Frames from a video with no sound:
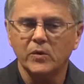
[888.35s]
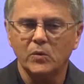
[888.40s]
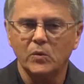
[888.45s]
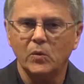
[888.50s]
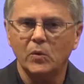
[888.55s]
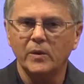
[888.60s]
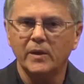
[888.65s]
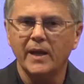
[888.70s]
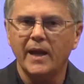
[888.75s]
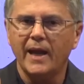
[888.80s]
the
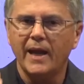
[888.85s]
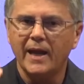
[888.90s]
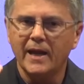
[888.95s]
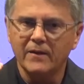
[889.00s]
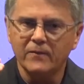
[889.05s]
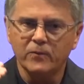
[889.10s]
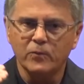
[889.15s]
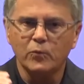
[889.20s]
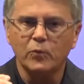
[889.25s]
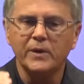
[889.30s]
Lord
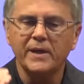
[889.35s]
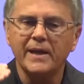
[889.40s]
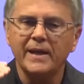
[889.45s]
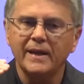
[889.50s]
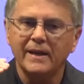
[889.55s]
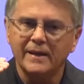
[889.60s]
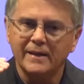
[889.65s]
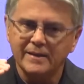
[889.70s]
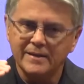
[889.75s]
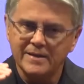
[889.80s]
every
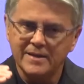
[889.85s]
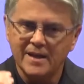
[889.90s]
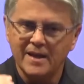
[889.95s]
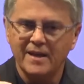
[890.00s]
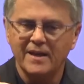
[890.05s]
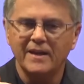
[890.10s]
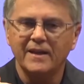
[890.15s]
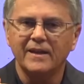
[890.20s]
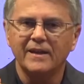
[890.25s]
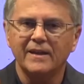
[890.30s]

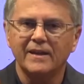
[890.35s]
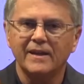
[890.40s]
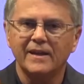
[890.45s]
day,